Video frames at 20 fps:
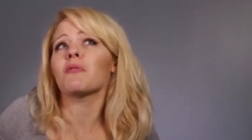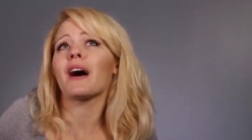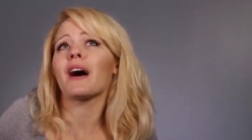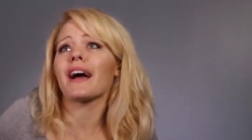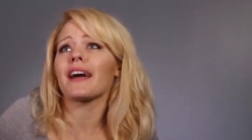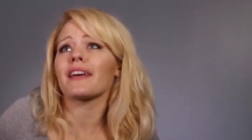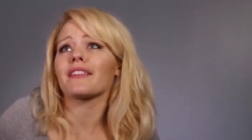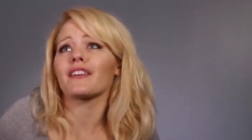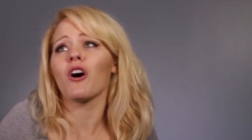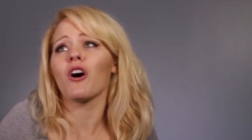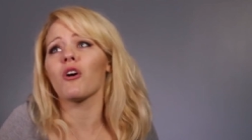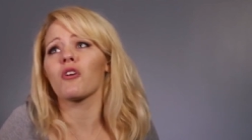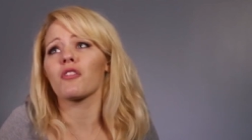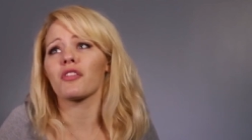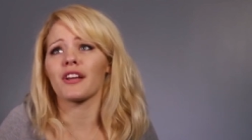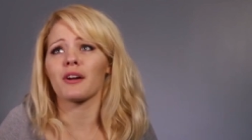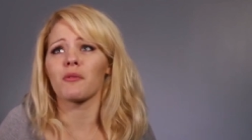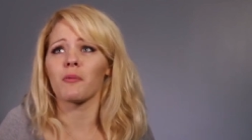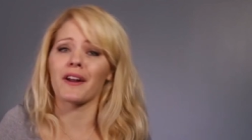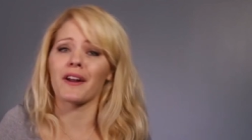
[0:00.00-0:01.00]
why the whole
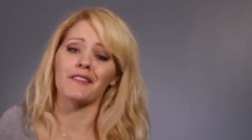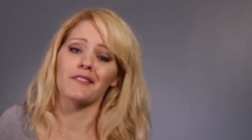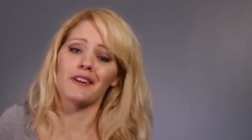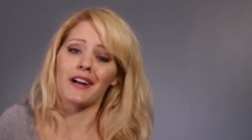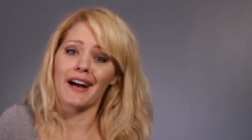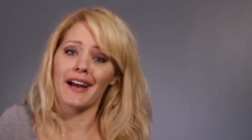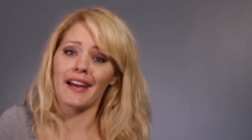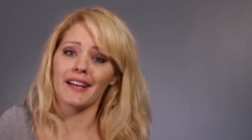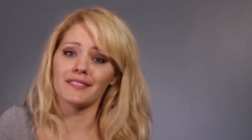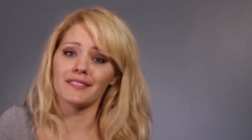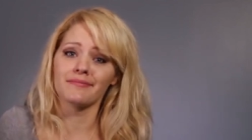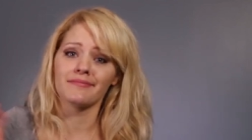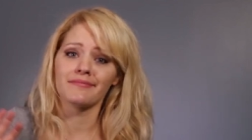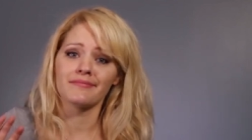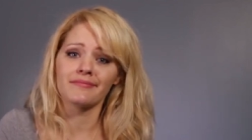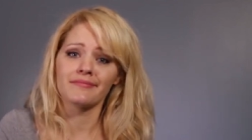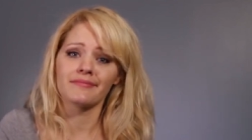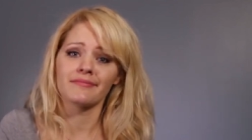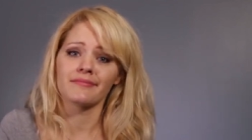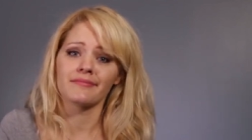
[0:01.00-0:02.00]
thing went awry.
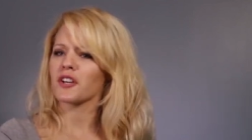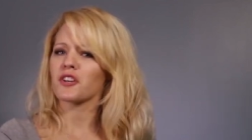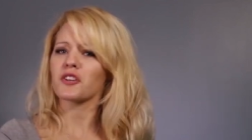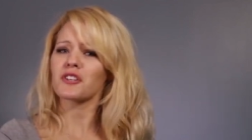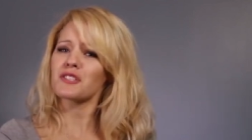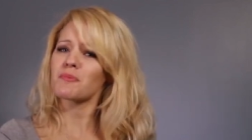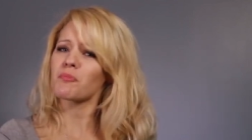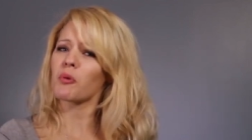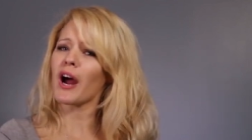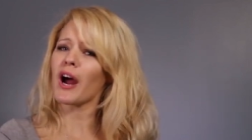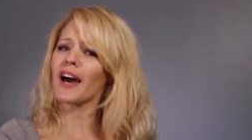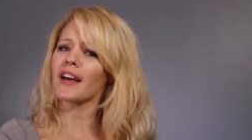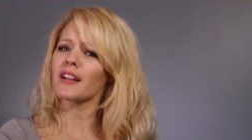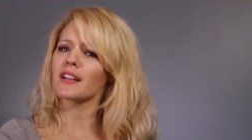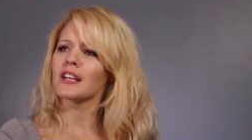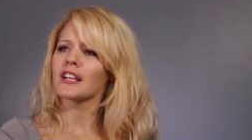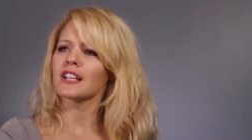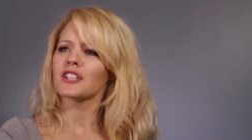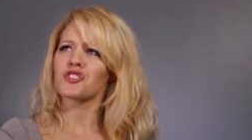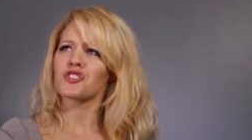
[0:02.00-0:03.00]
Chris
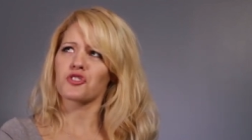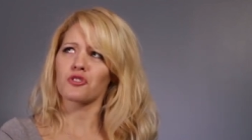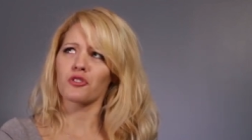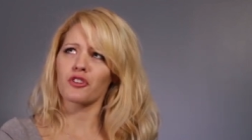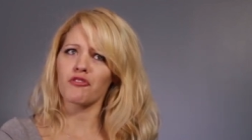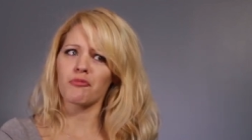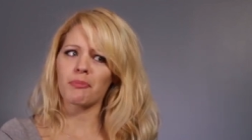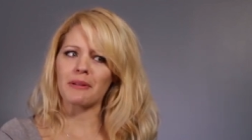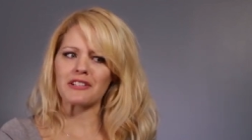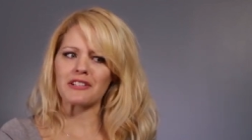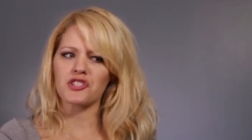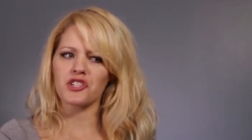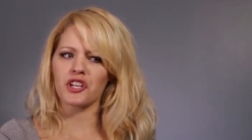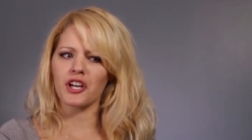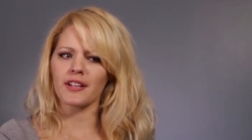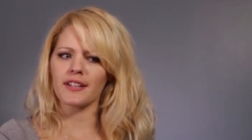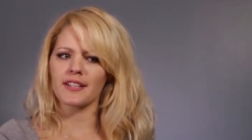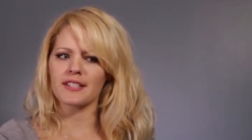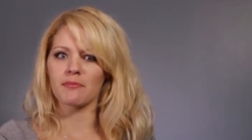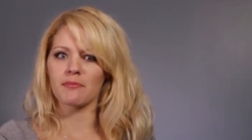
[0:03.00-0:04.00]
Pratt should have been
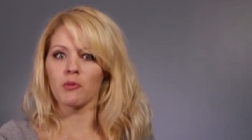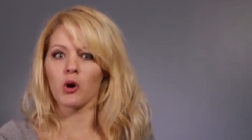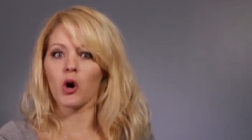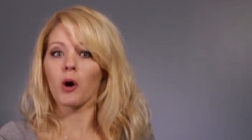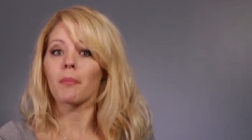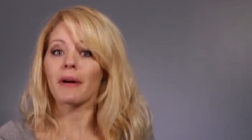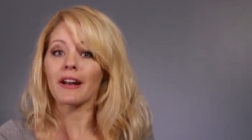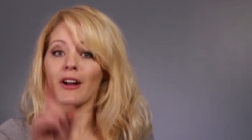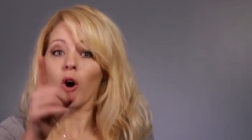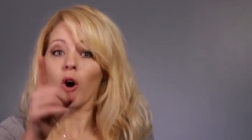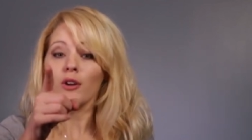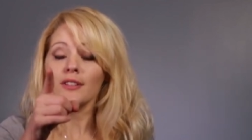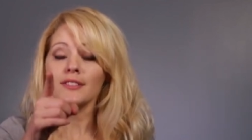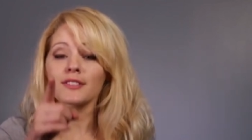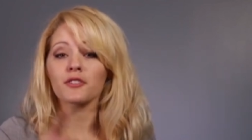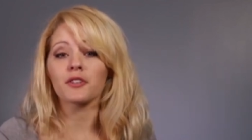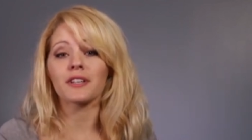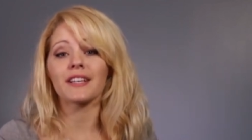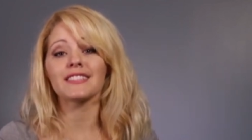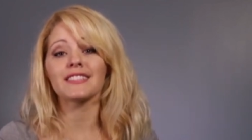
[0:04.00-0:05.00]
shirtless more, but
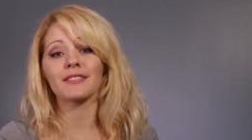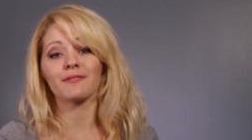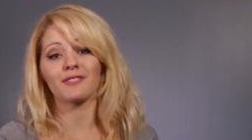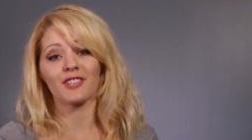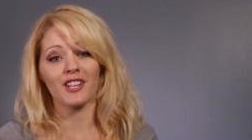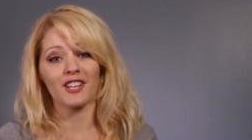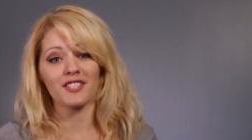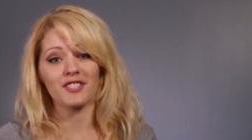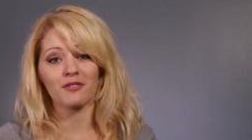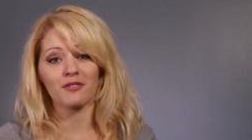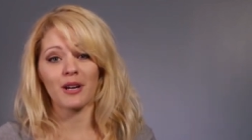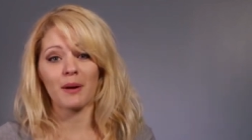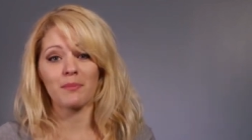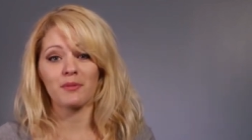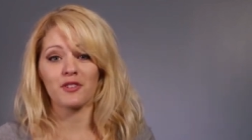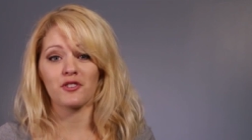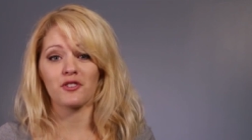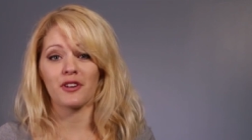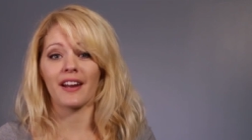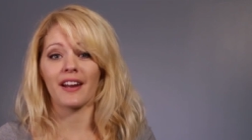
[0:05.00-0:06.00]
also he's a
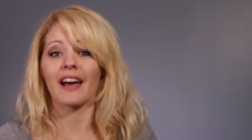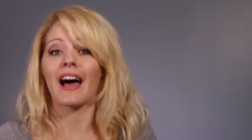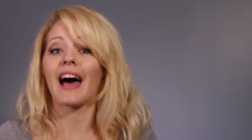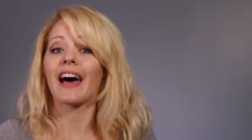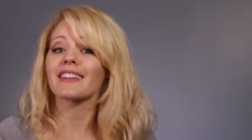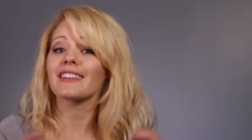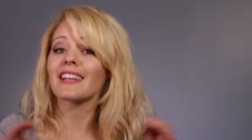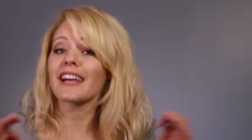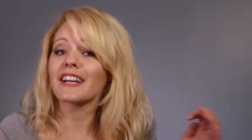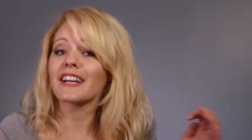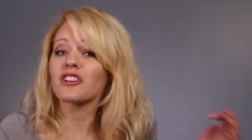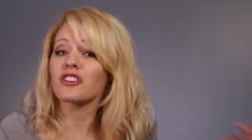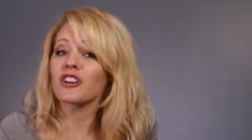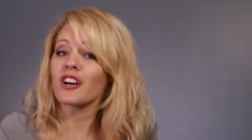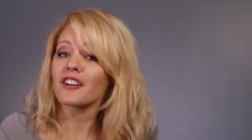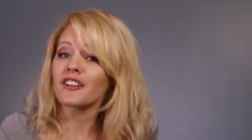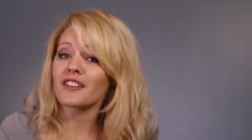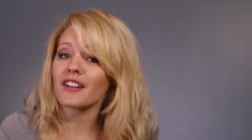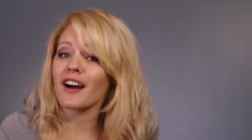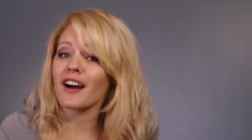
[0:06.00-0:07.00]
velociraptor trainer, and like
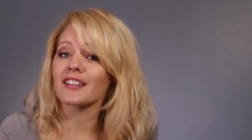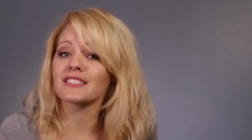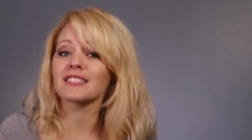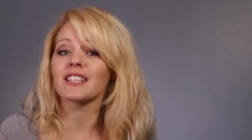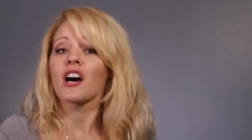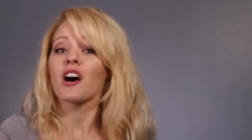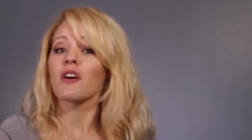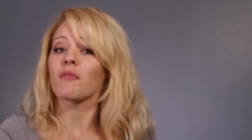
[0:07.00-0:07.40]
crocodiles,